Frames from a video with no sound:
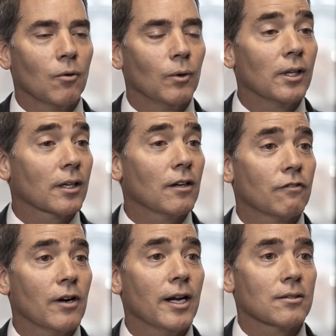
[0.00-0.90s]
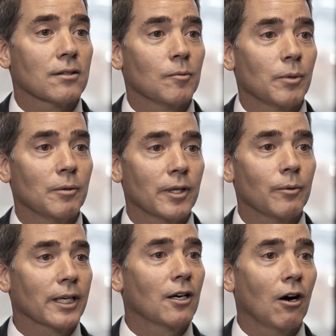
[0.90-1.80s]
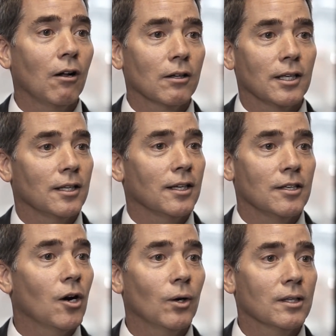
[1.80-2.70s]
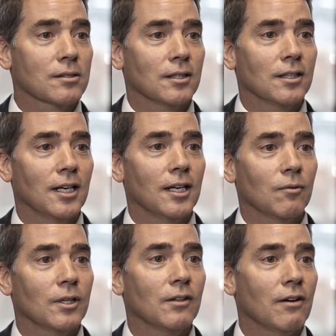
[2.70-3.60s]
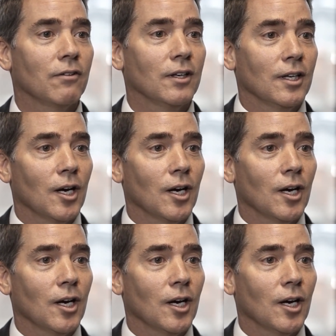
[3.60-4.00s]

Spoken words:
We look at our friends, people that we can call and they know us and we have